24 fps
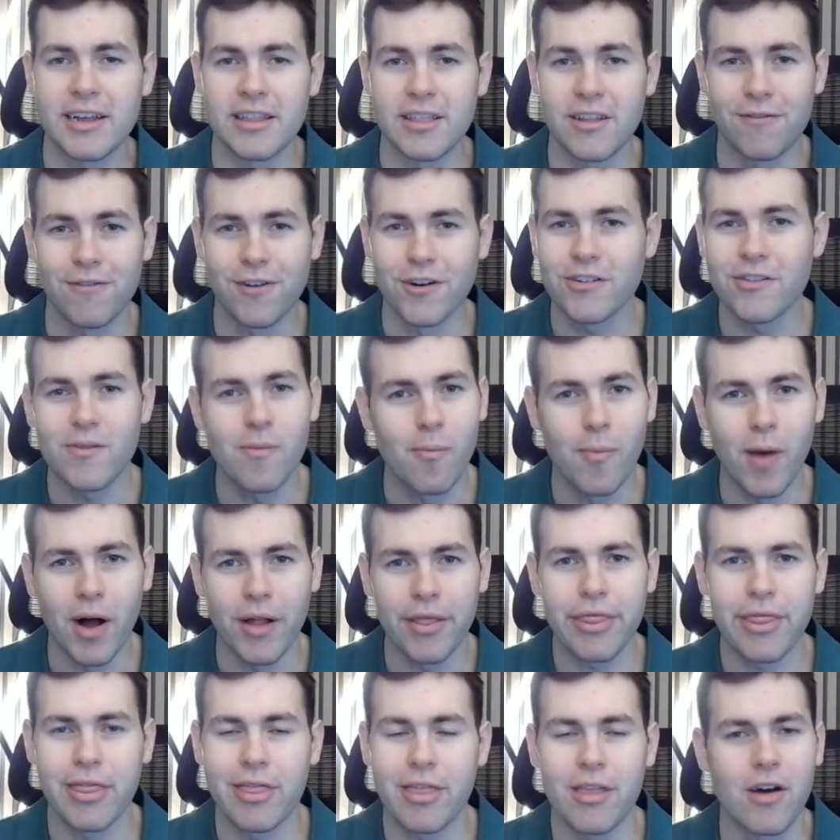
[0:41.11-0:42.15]
in the first
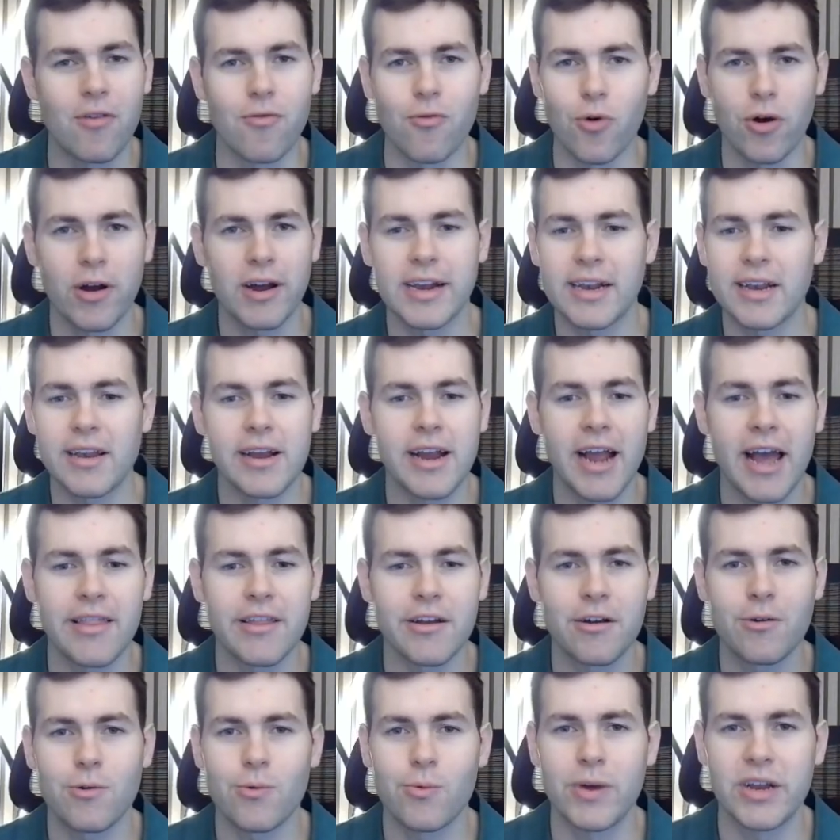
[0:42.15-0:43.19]
month of working
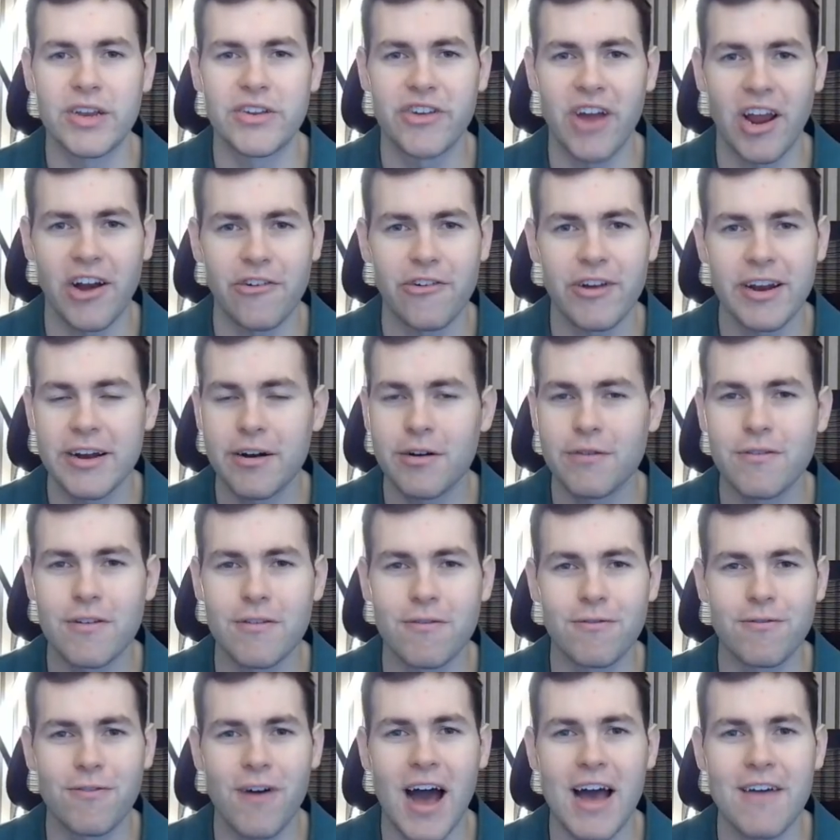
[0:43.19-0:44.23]
together, we generated over
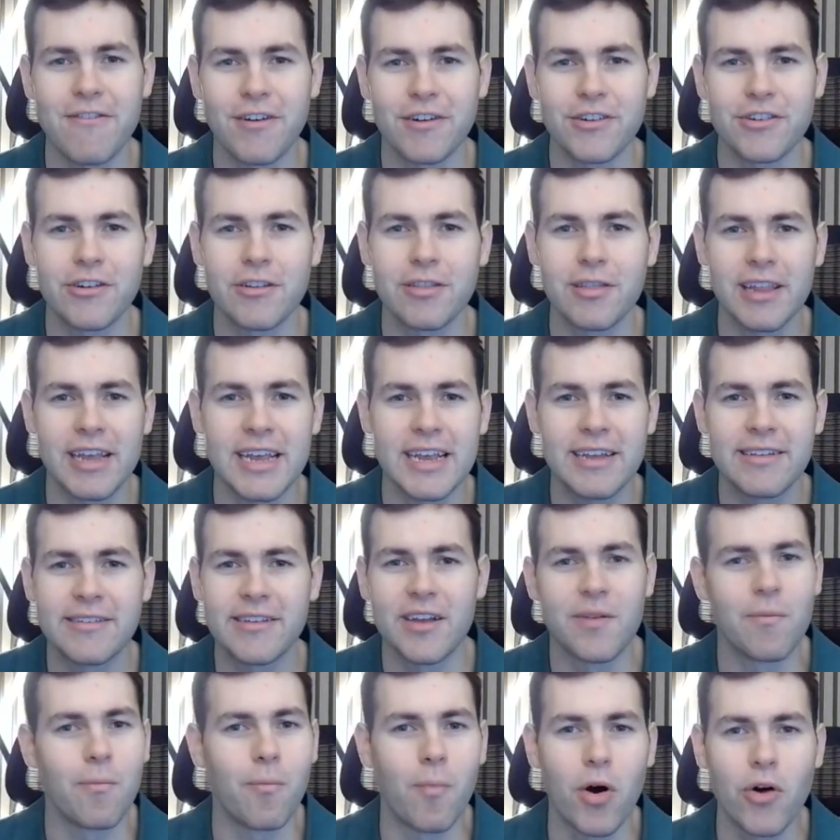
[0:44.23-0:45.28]
500 leads
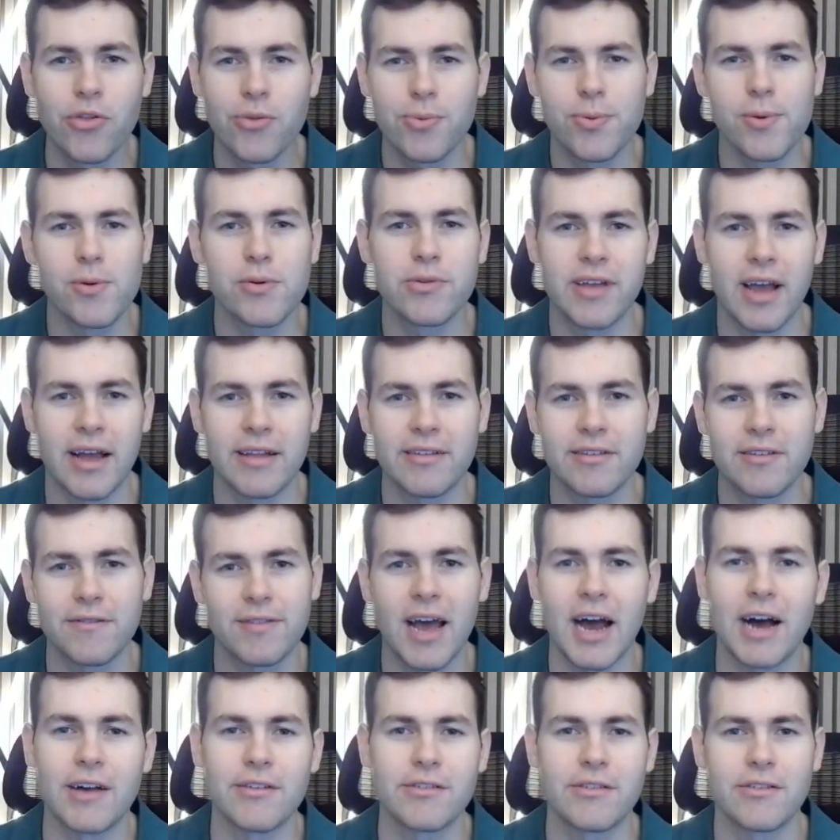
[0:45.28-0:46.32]
and multiple tens of
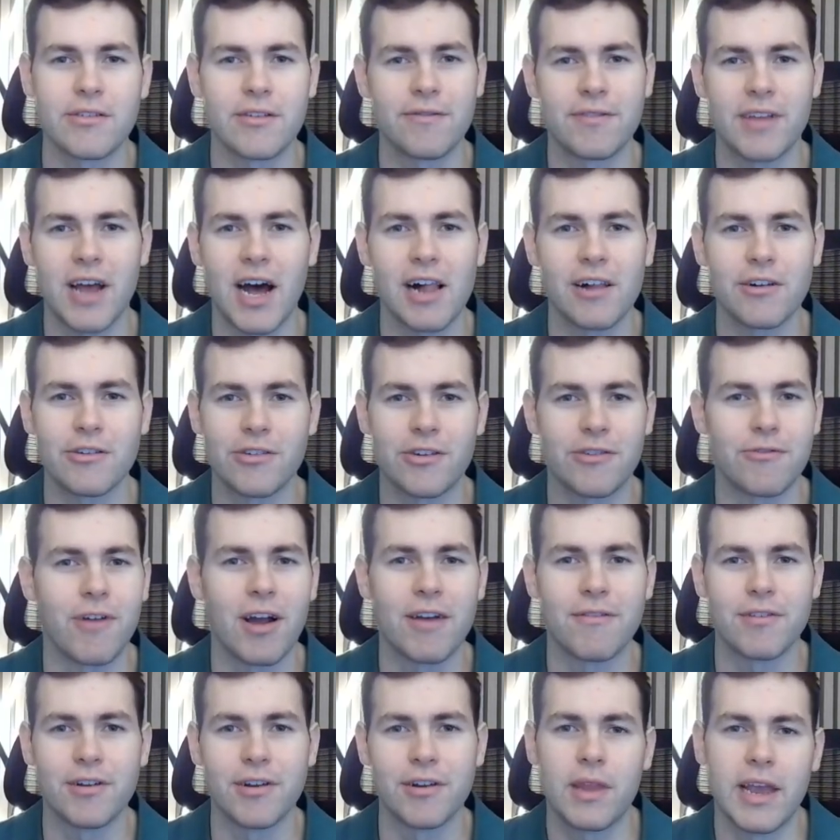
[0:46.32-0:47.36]
thousands of dollars in revenue.